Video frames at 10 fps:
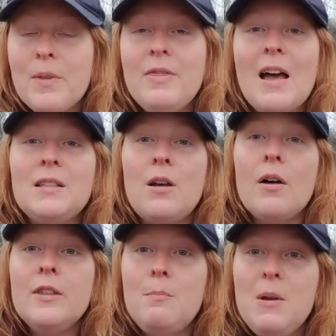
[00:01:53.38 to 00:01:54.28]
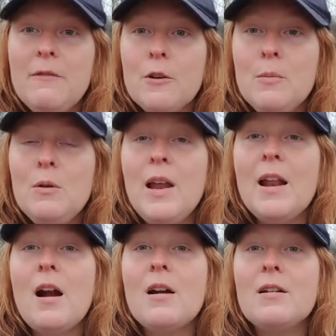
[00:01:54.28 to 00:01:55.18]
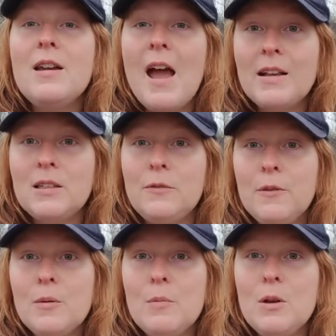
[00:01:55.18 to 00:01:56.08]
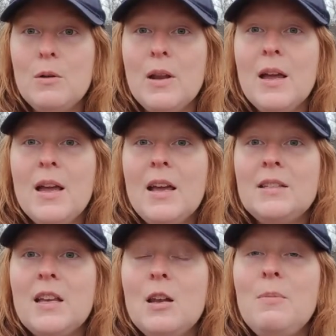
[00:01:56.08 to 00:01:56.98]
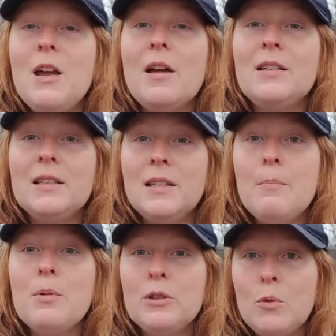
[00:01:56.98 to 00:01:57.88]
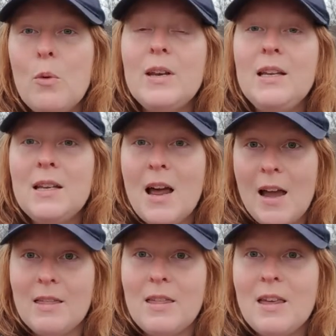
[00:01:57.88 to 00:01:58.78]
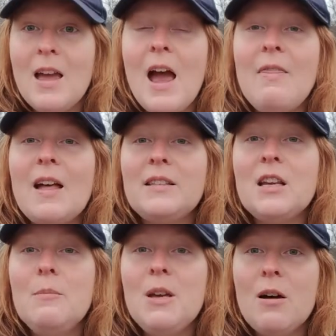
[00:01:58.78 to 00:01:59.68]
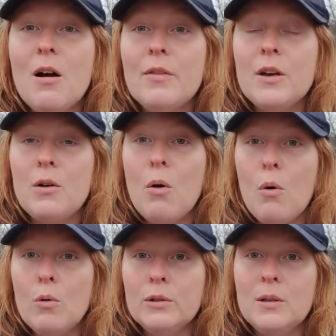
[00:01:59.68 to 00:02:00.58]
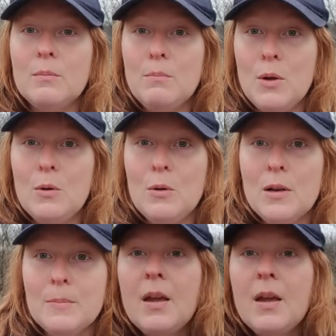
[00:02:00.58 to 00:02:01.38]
That's called the Beaver Moon. And our next full moon is going to be on December 29th and that's going to be called the cold moon.